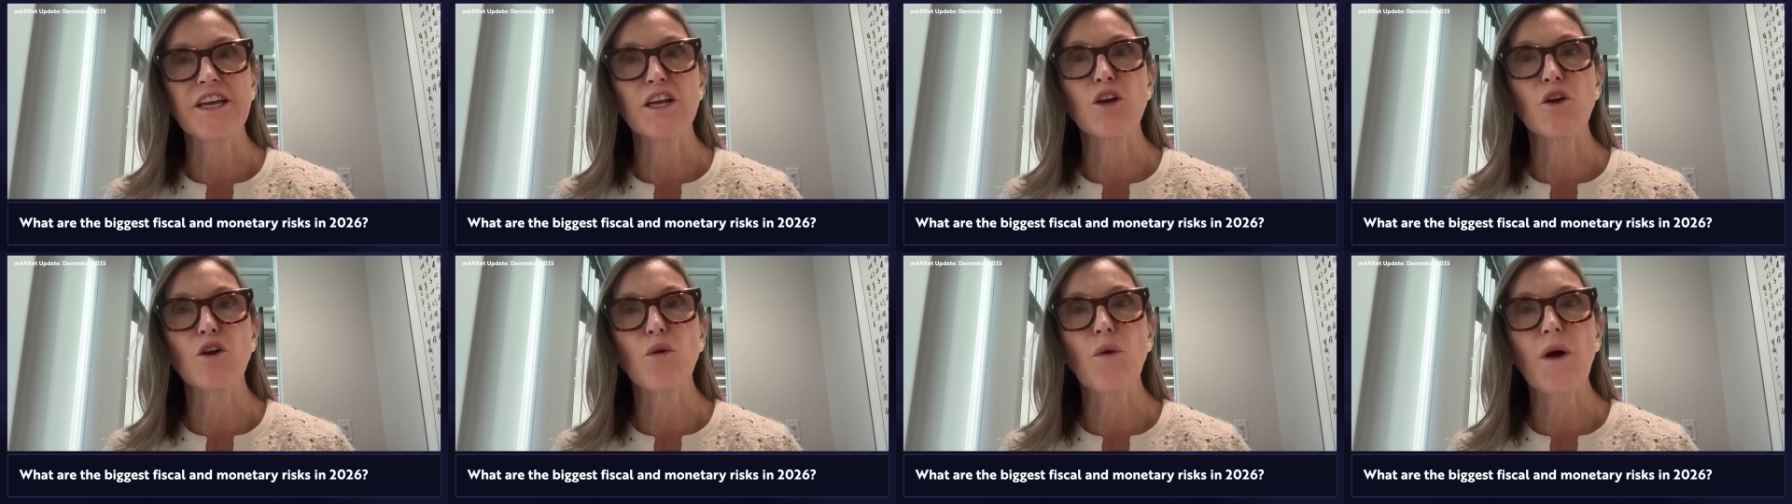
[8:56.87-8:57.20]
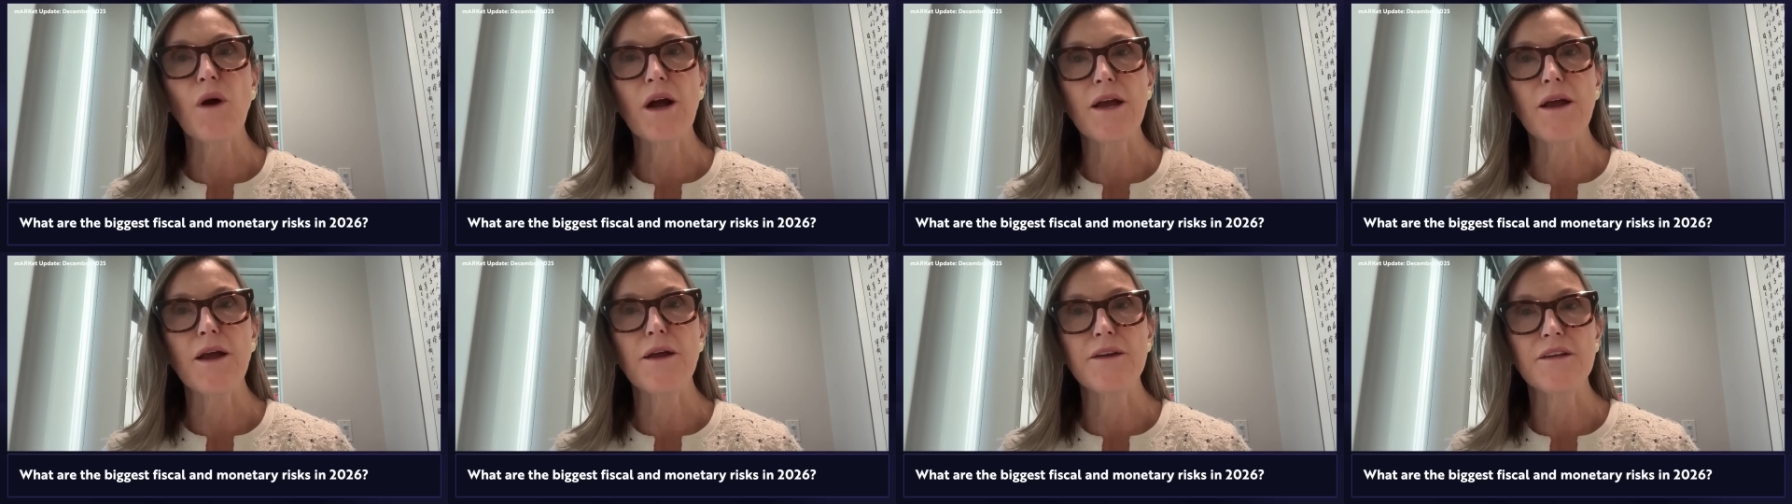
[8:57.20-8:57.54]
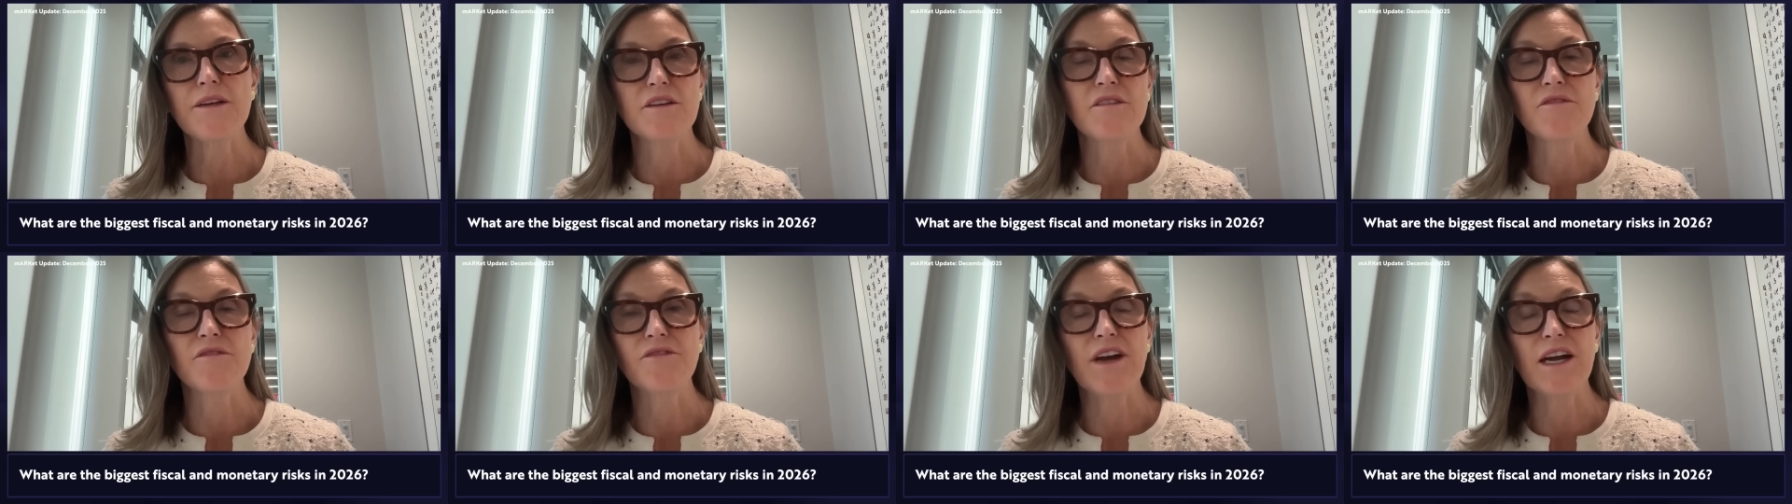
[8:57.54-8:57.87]
and
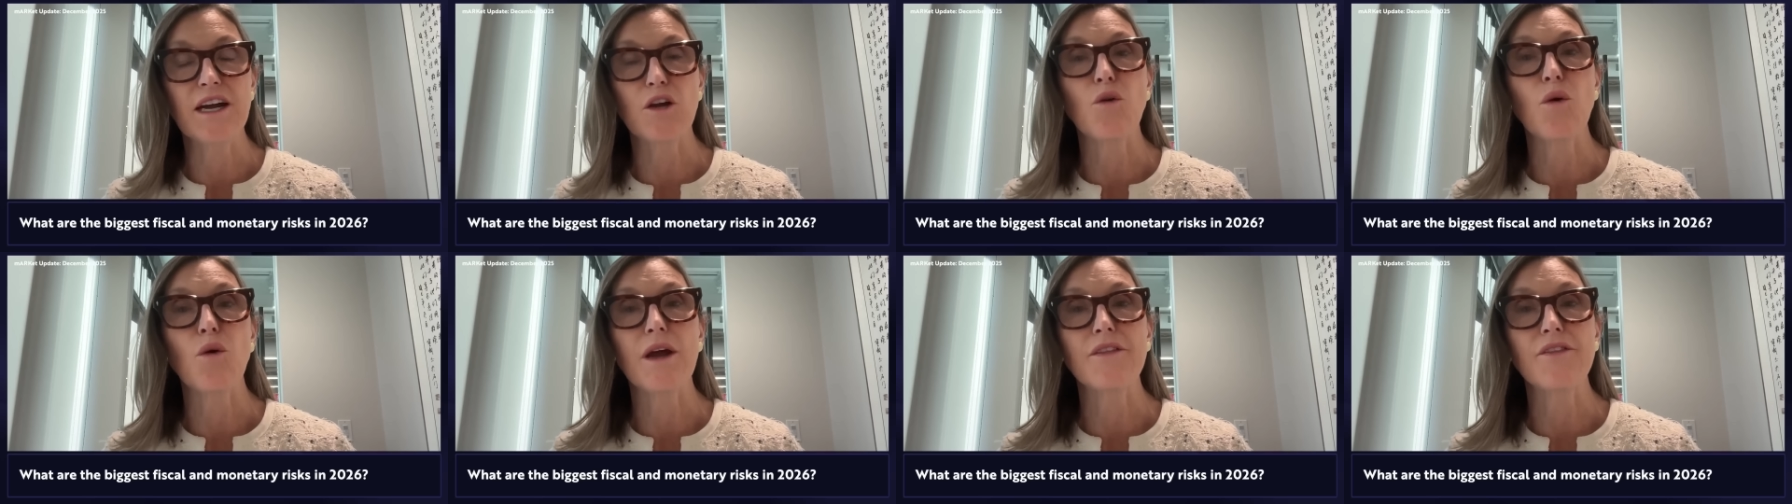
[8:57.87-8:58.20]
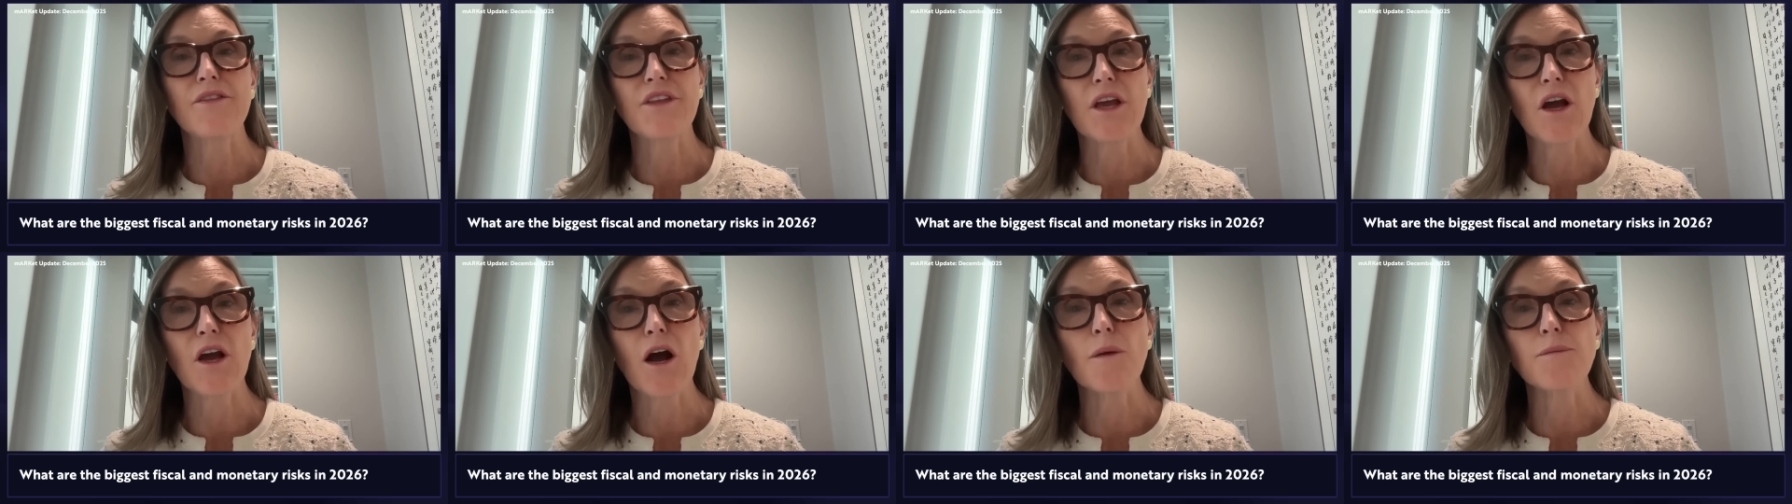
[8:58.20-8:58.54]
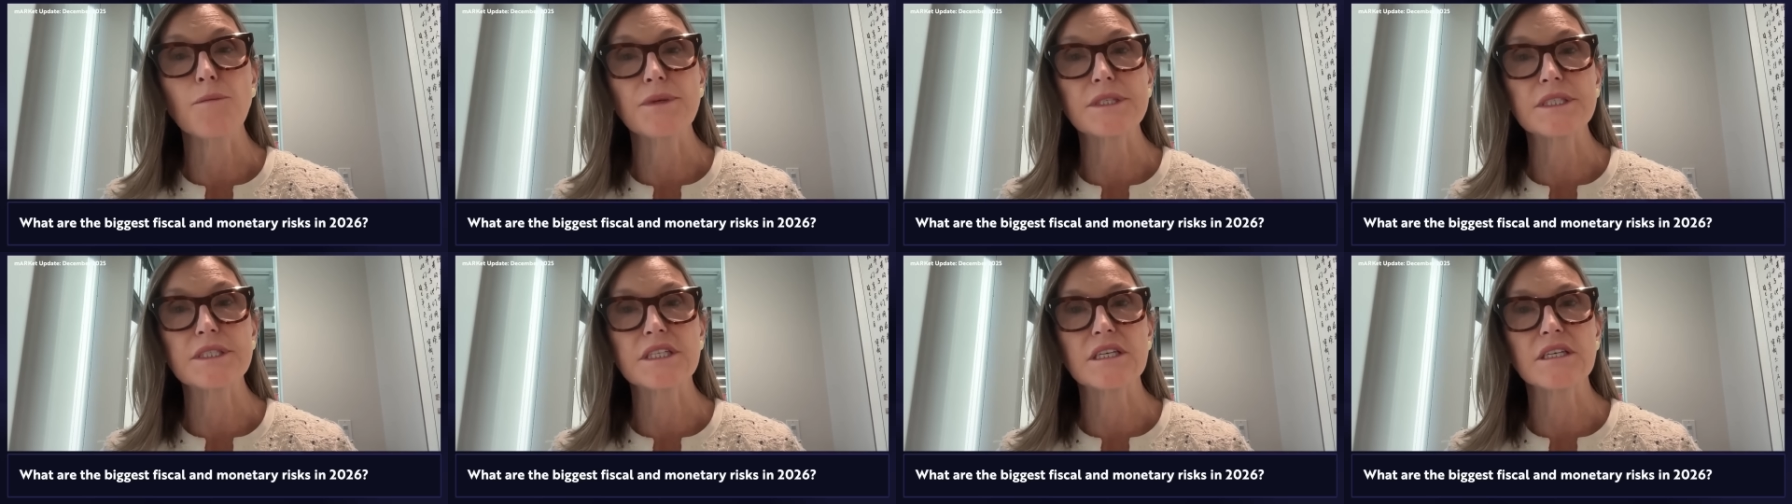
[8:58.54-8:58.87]
in fact, quite the
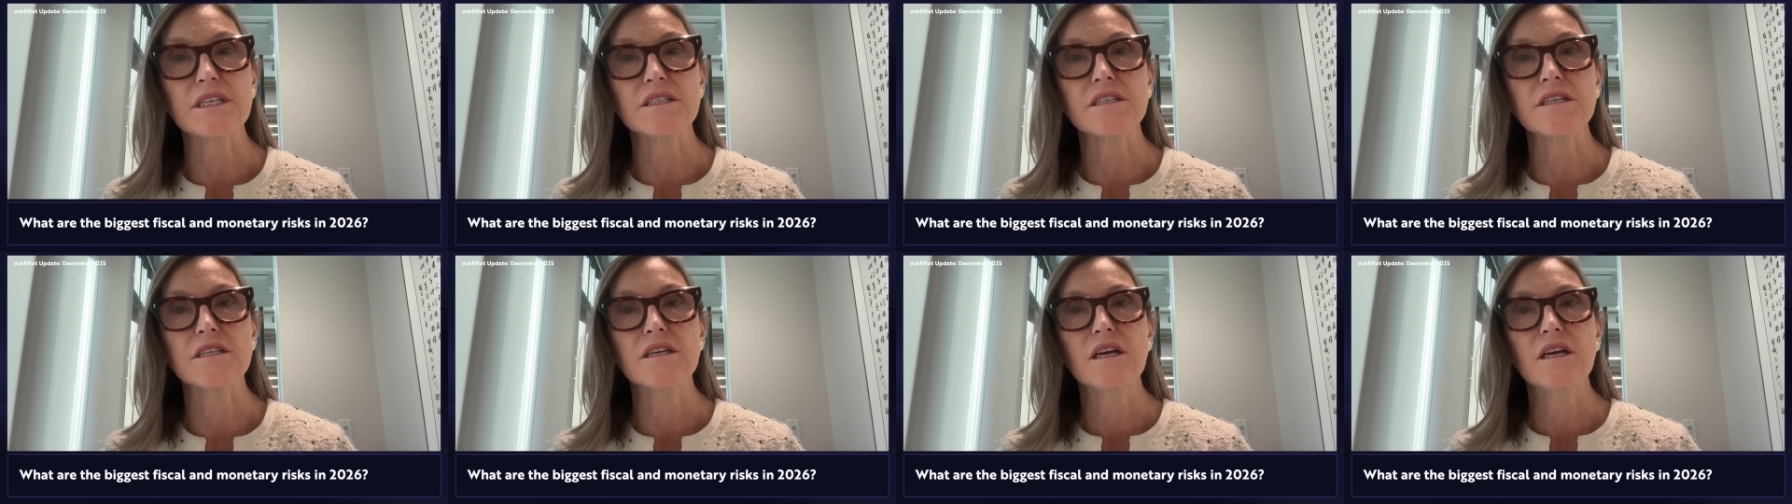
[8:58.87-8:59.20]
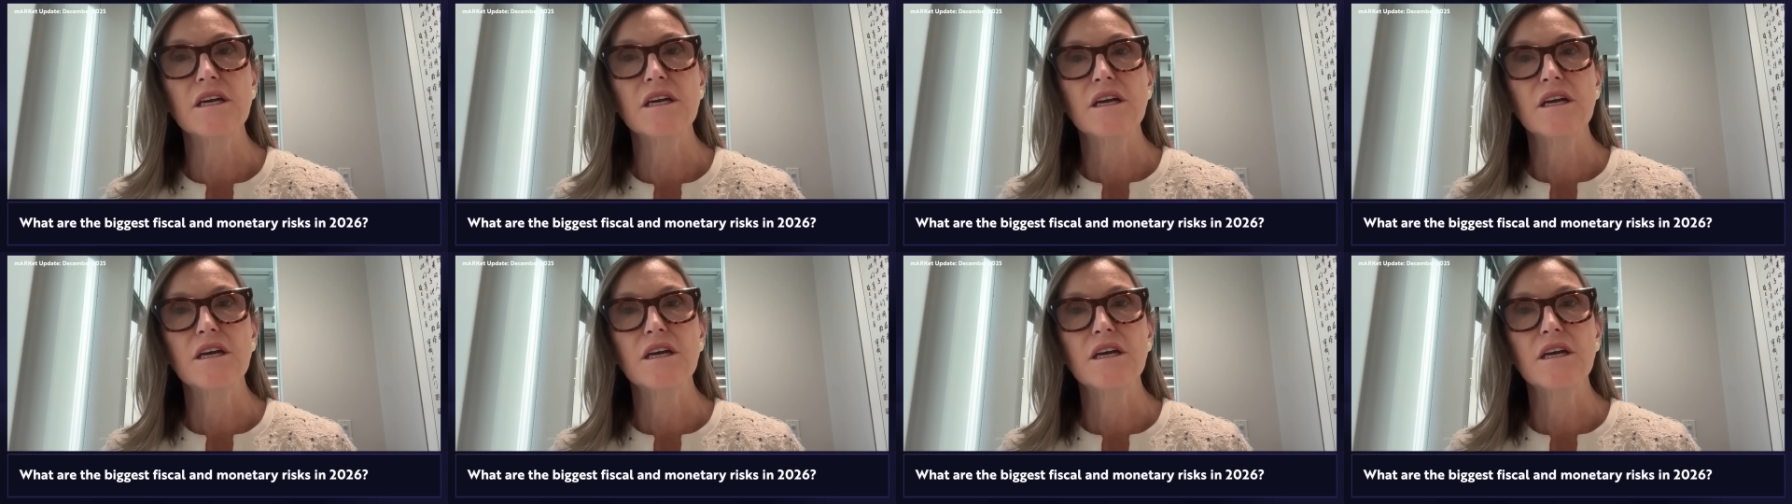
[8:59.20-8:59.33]
opposite